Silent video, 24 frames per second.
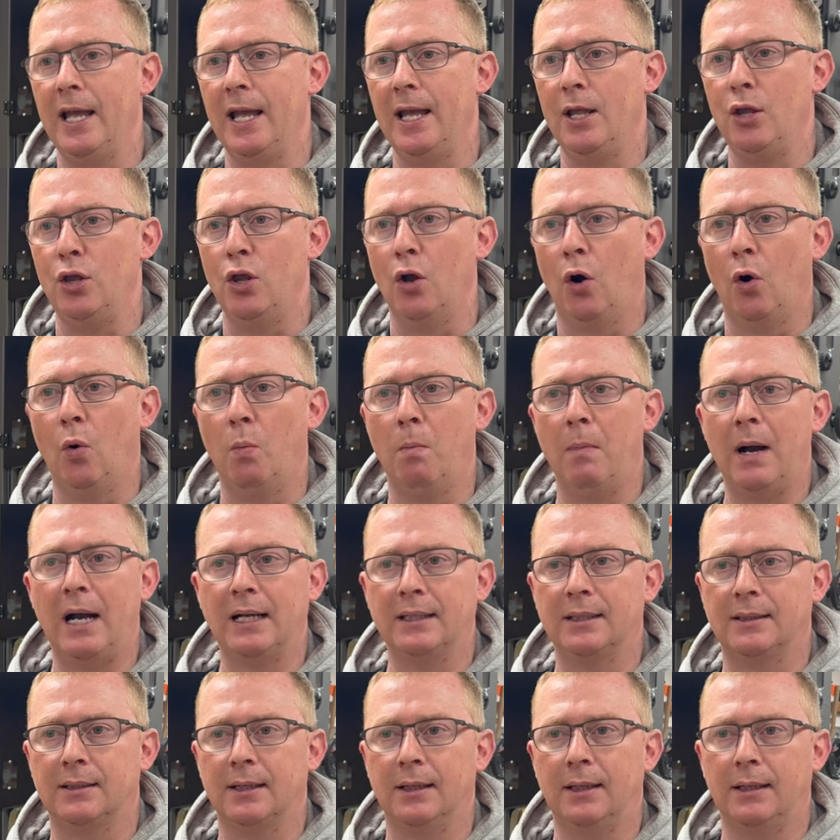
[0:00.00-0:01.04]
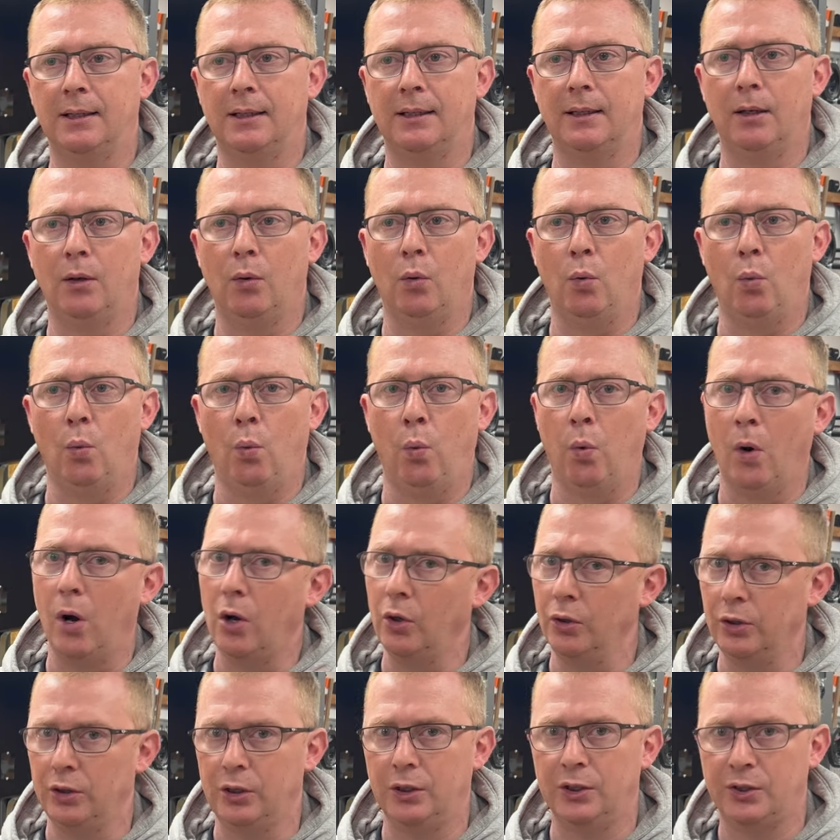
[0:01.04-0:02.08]
no matter
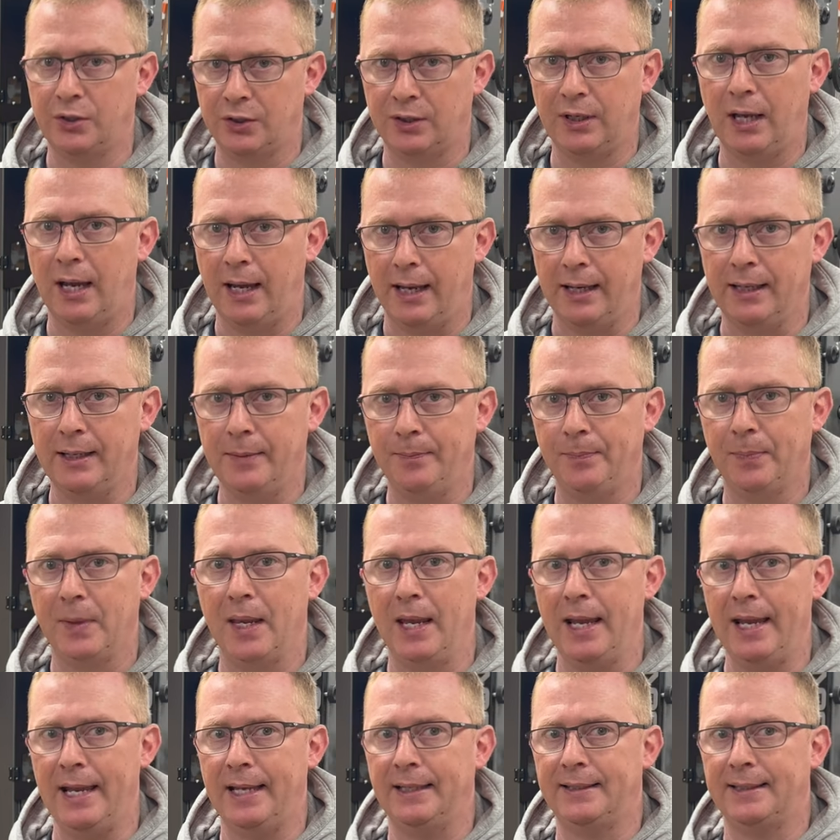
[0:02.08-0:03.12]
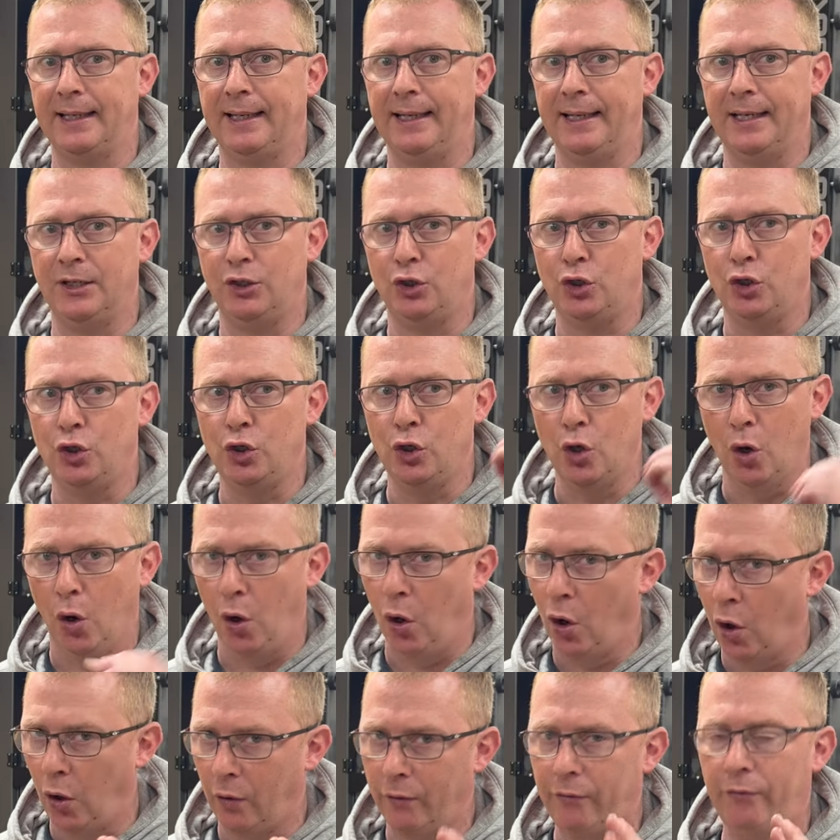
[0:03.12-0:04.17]
what you say, it is
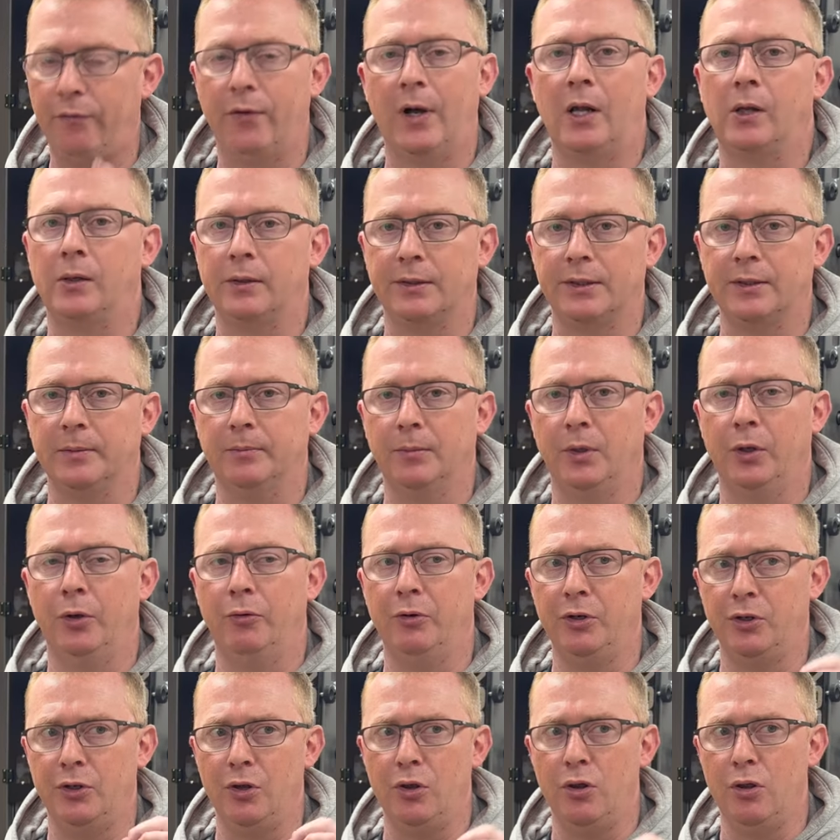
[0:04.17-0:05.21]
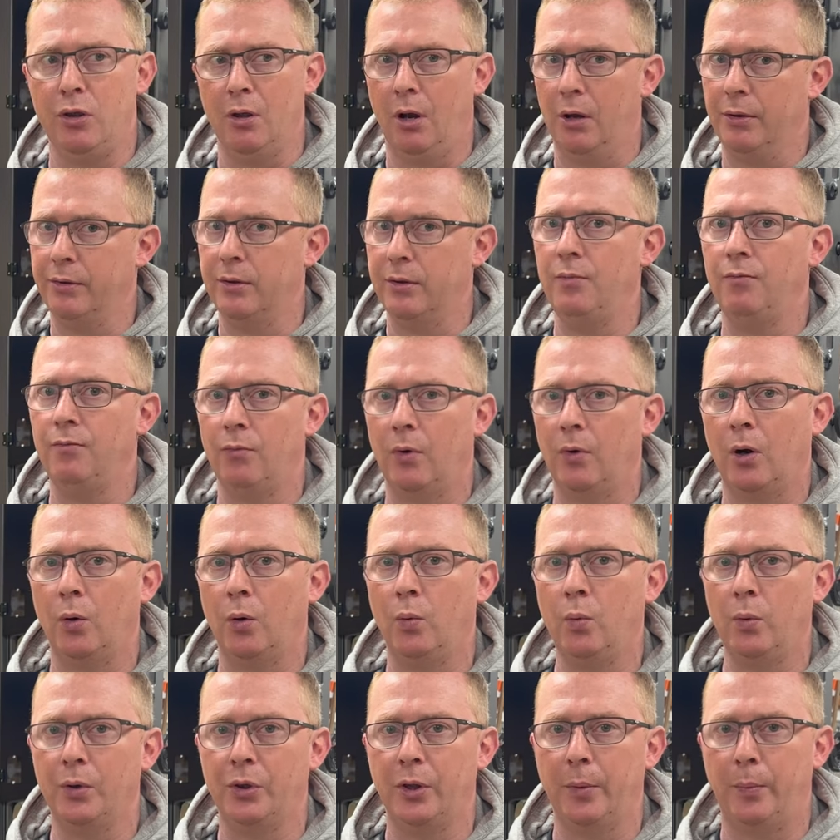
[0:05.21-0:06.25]
your fault. There is nothing
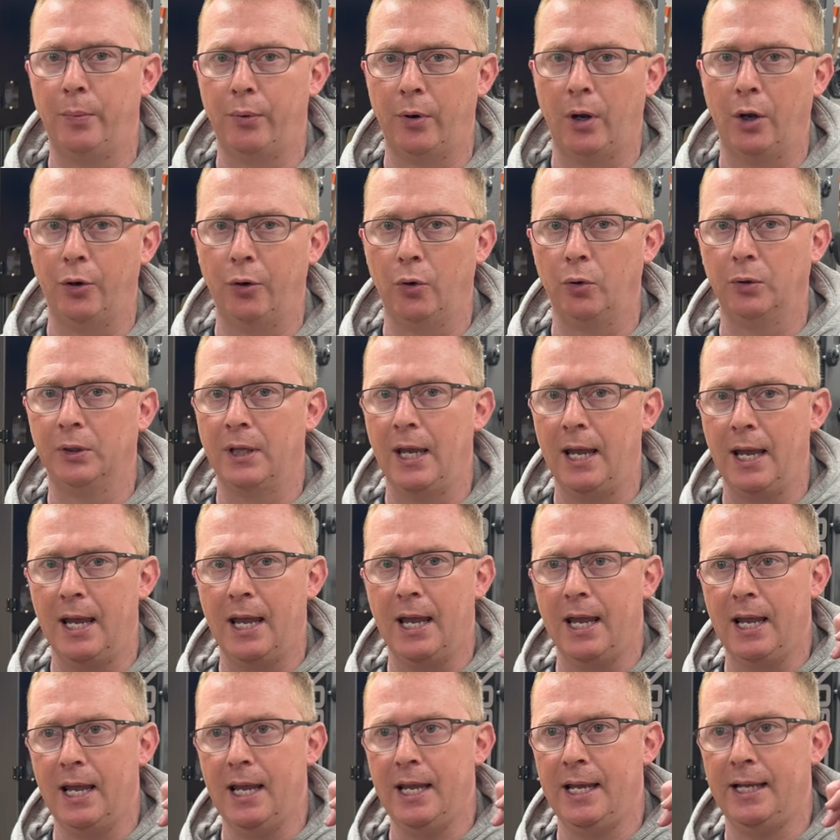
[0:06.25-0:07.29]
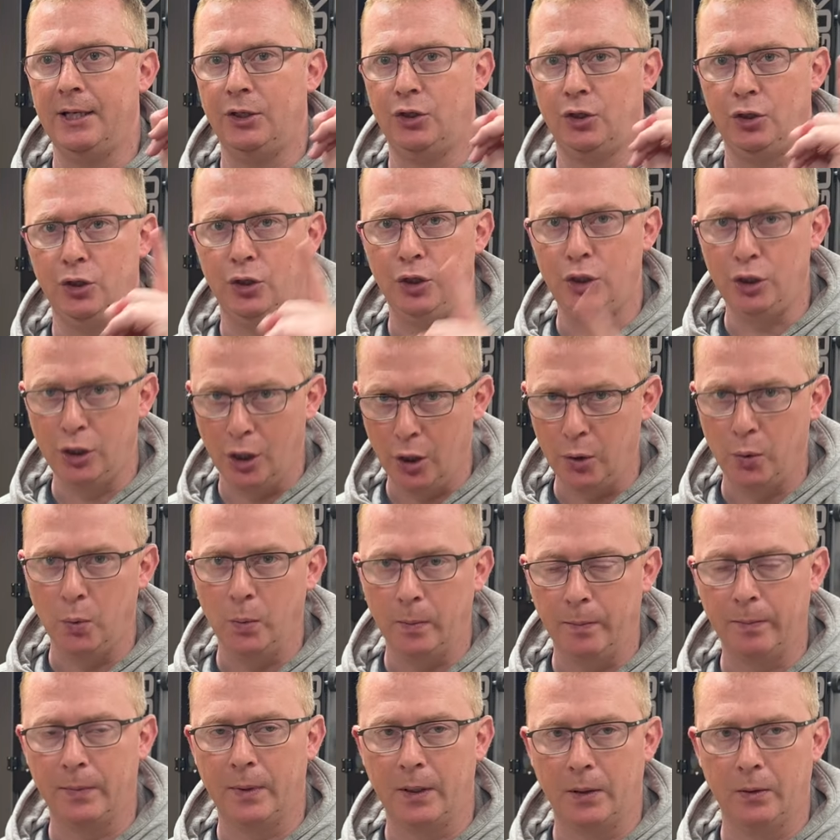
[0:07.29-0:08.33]
wrong with the product, it's you,
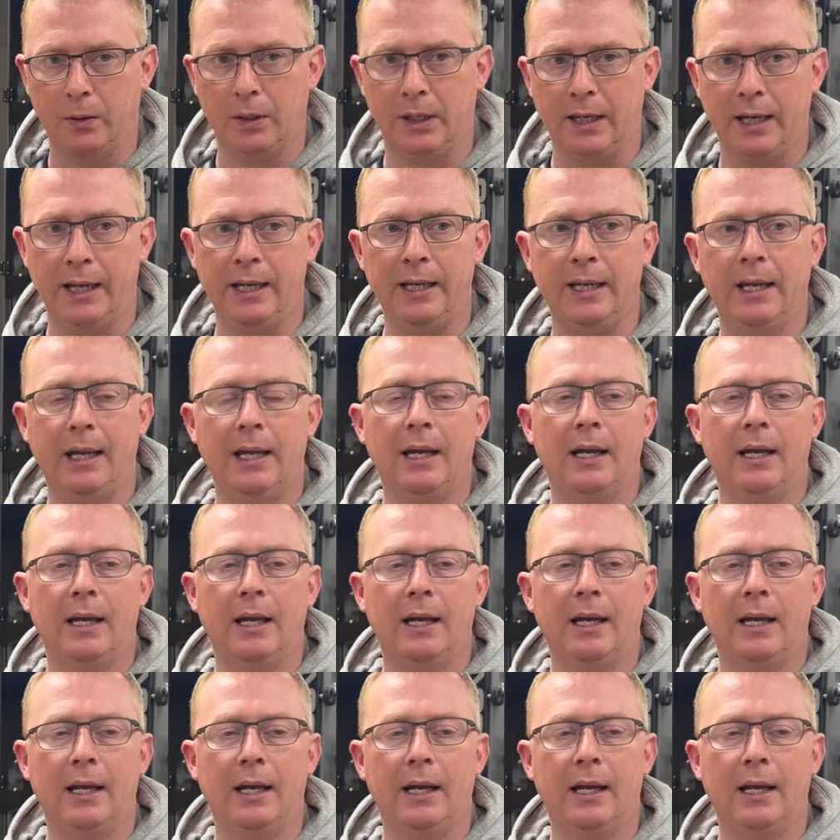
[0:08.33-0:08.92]
okay.